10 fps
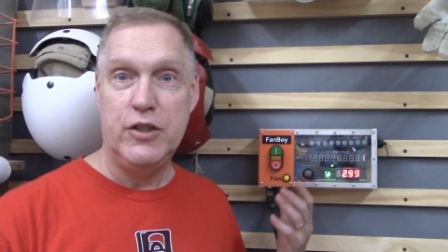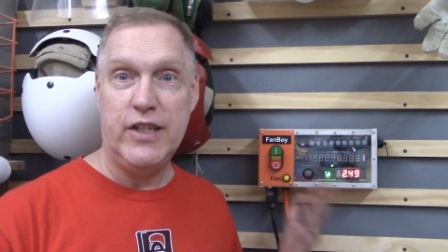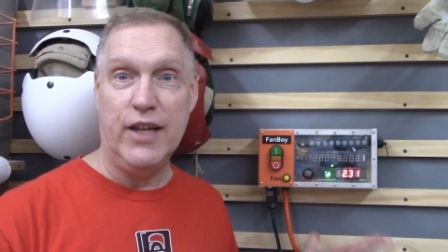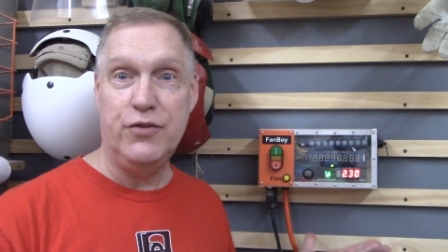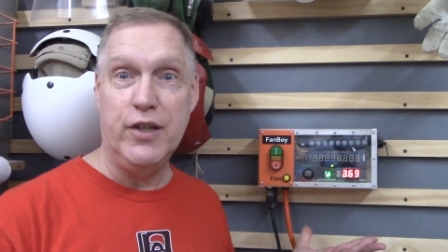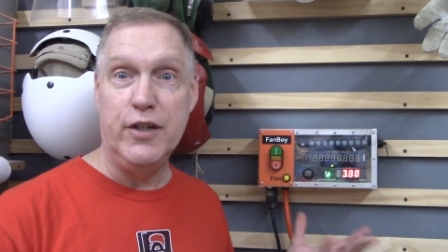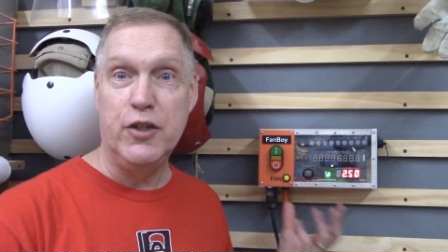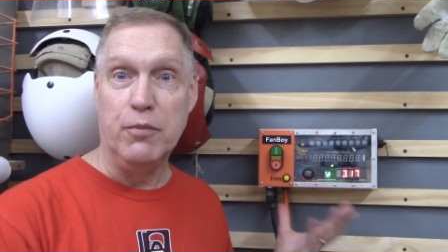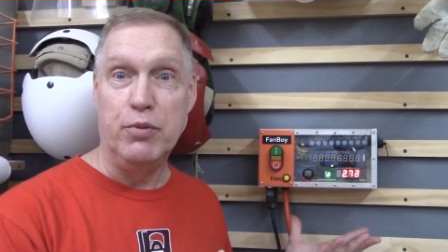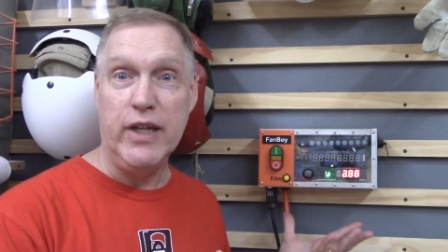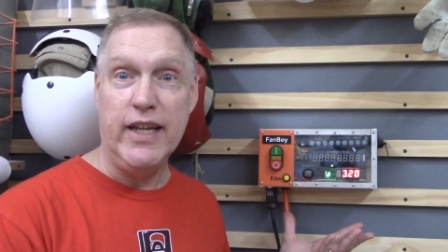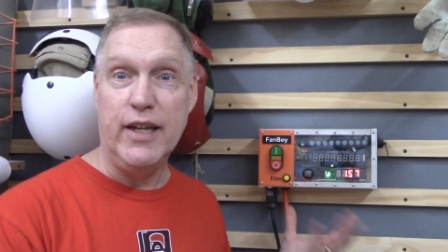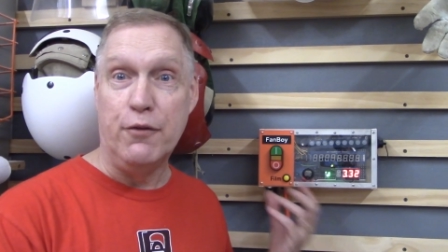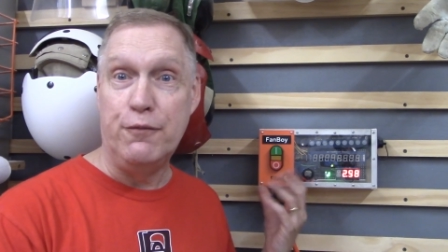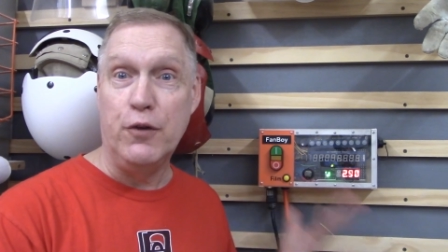Tested,
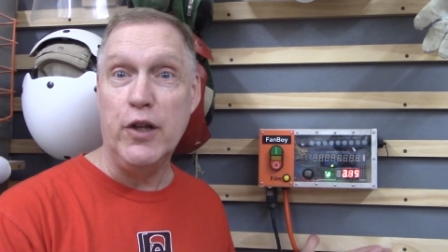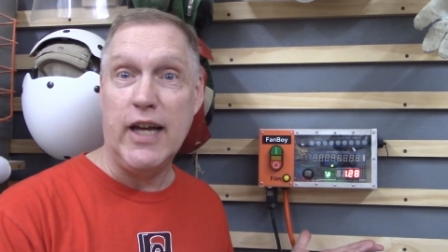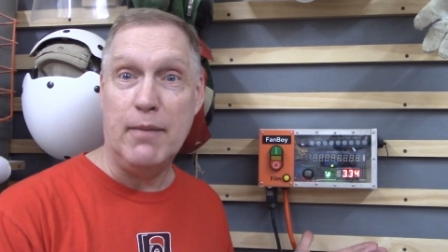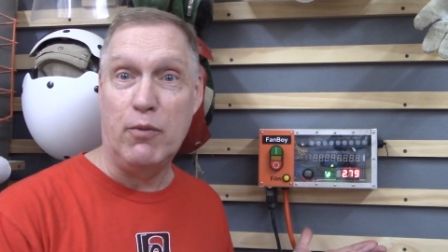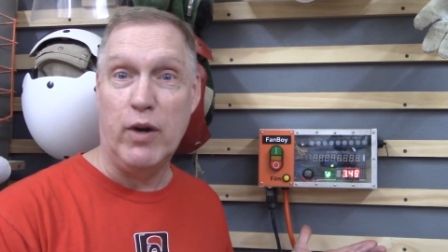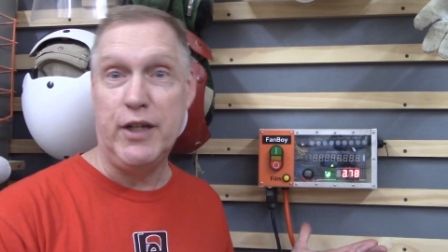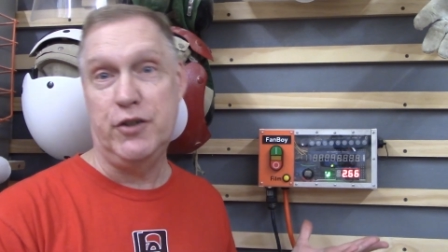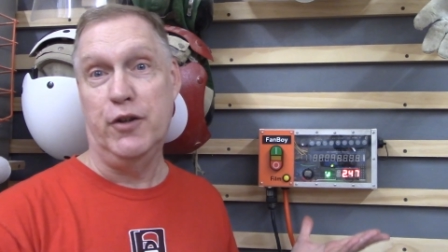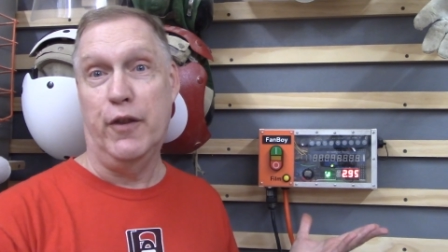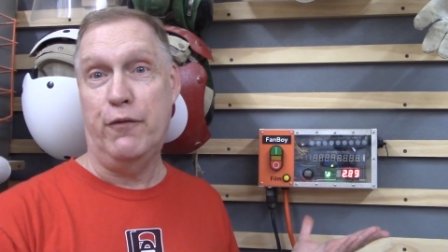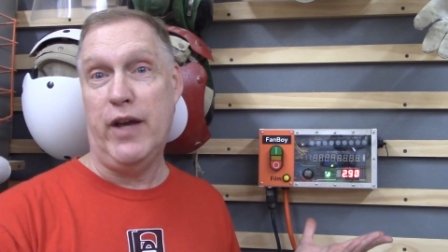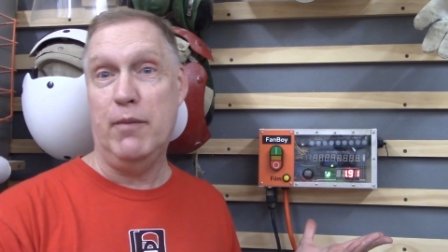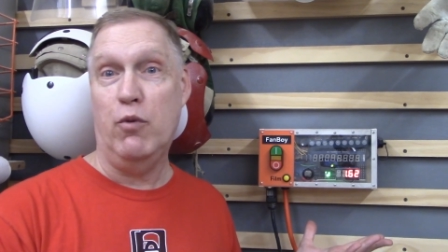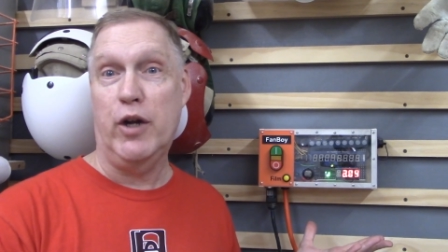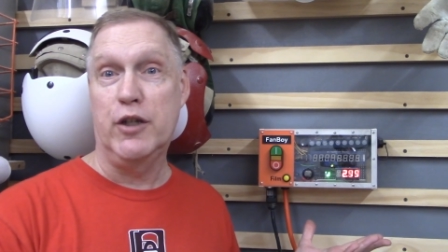completed, and fully operational, the
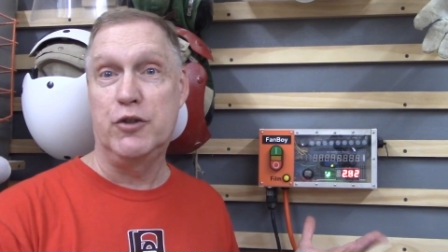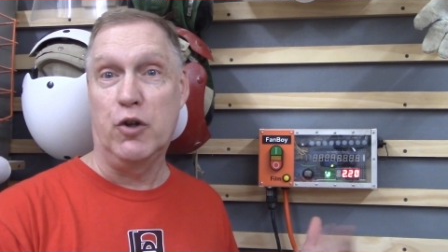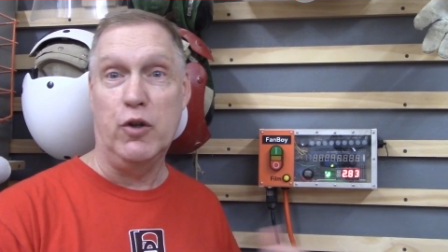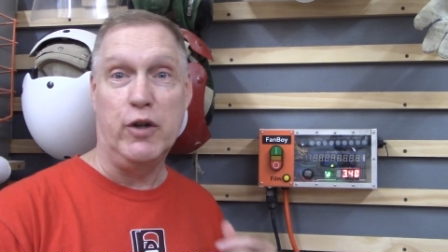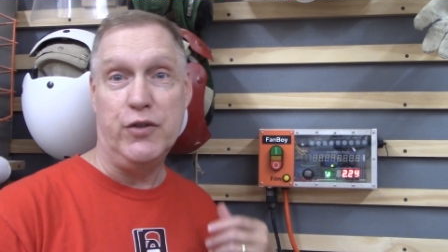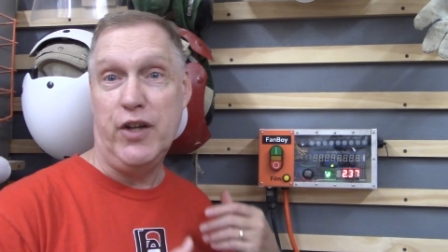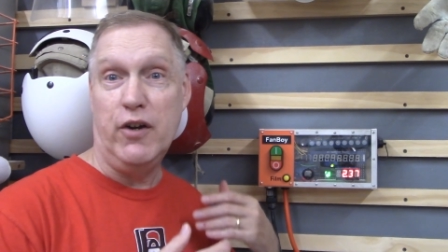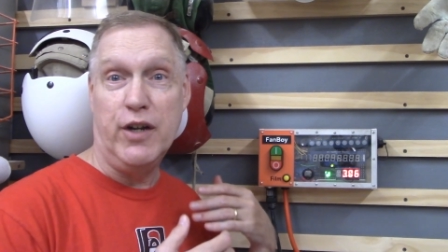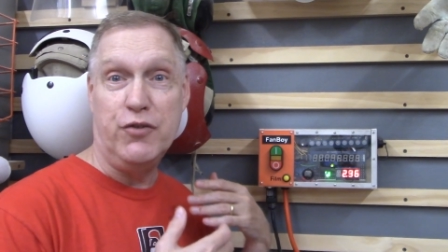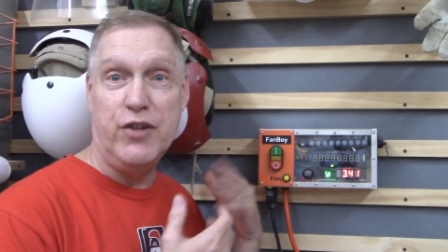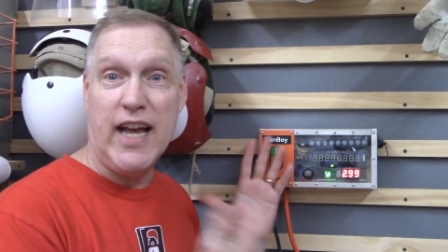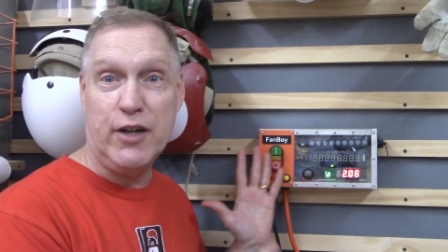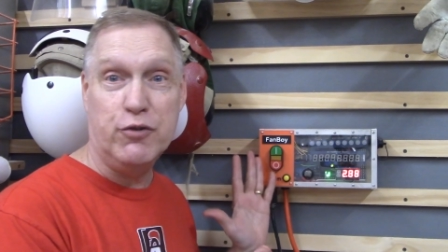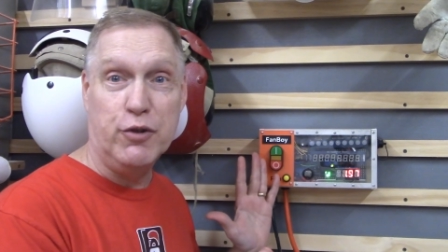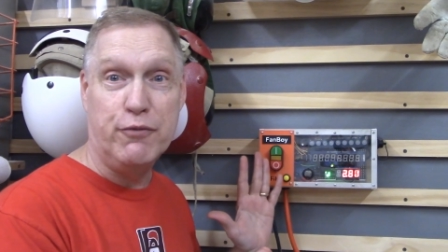Fanboy controller is here in its
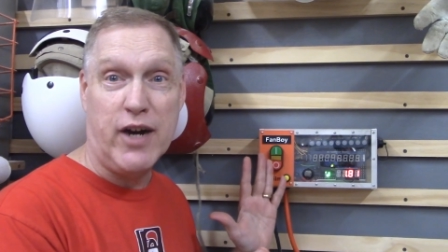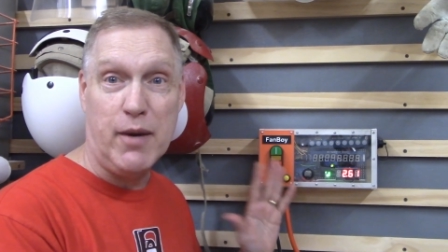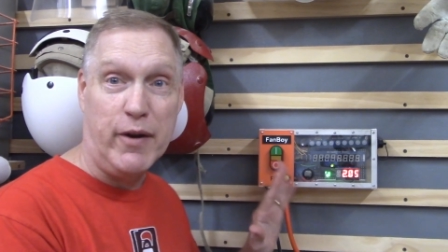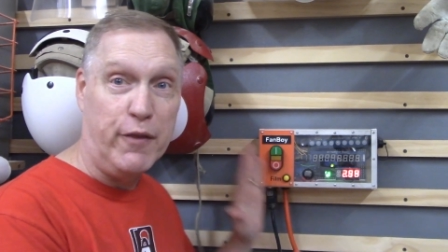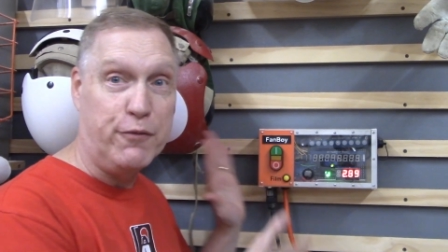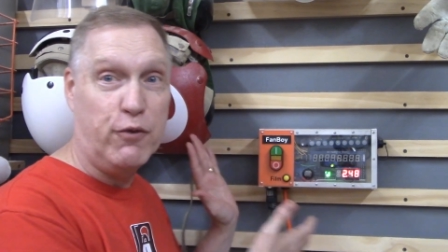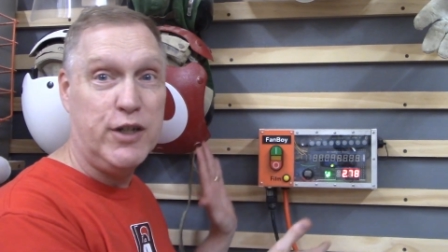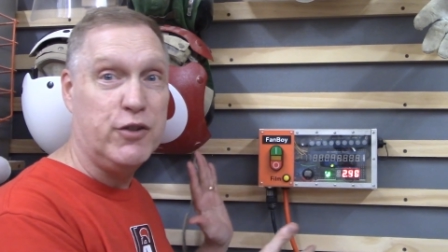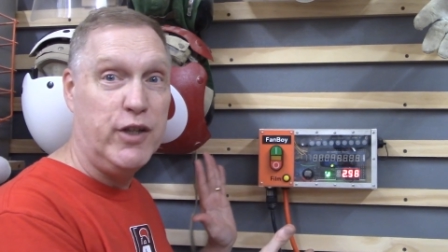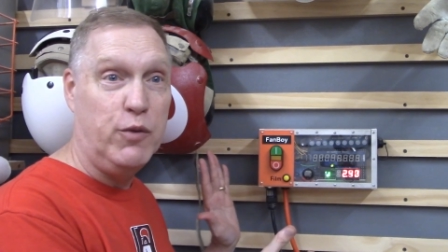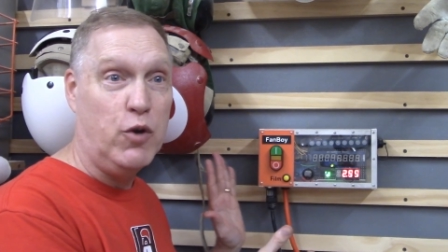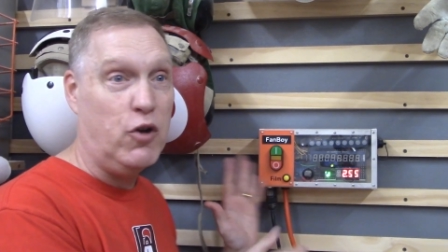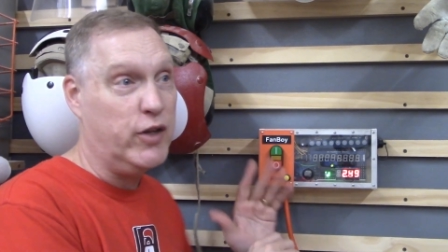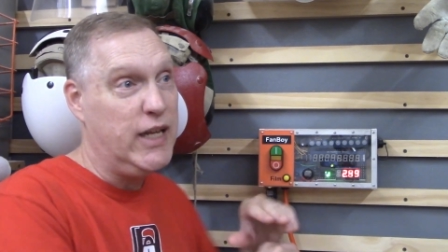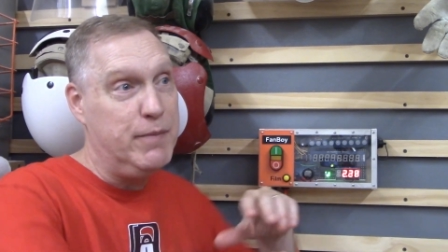natural environment on the French cleat
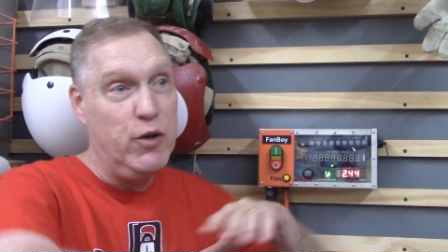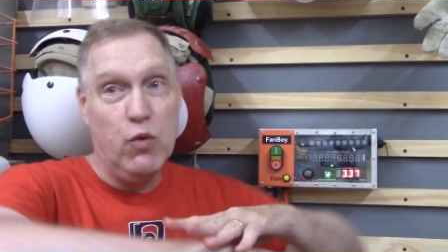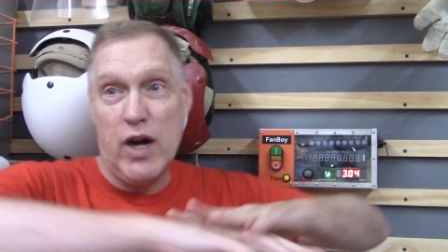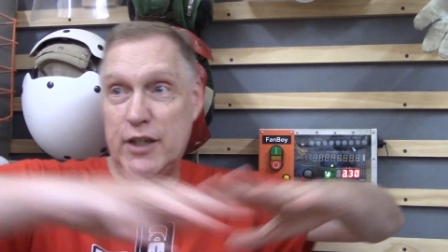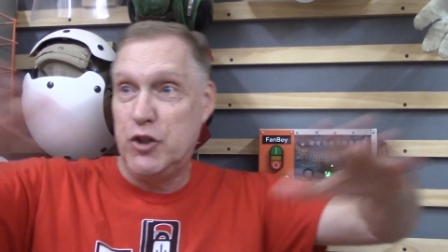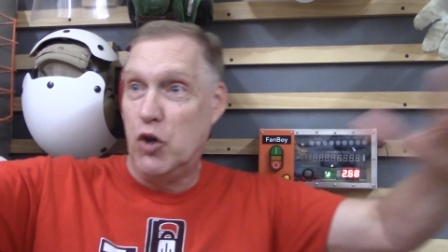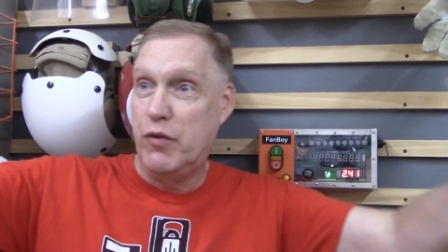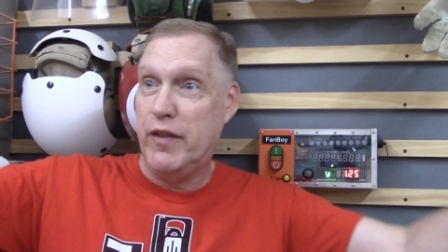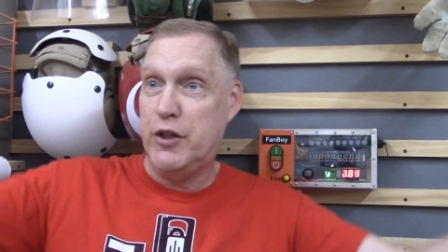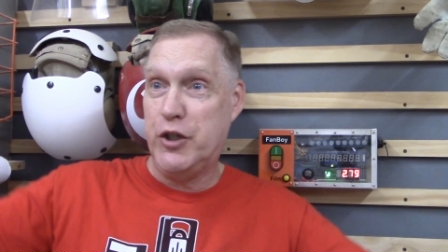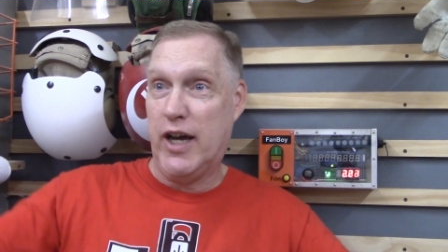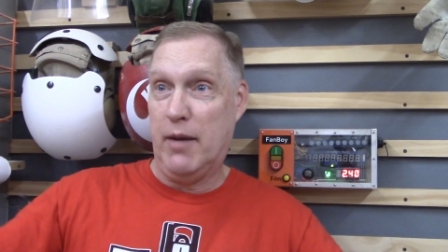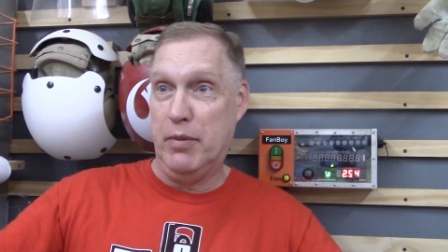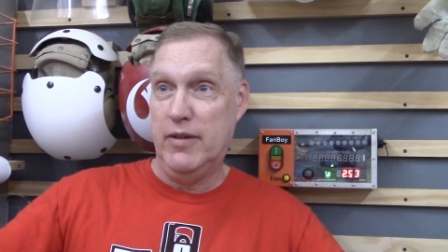wall, keeping watch over the shop.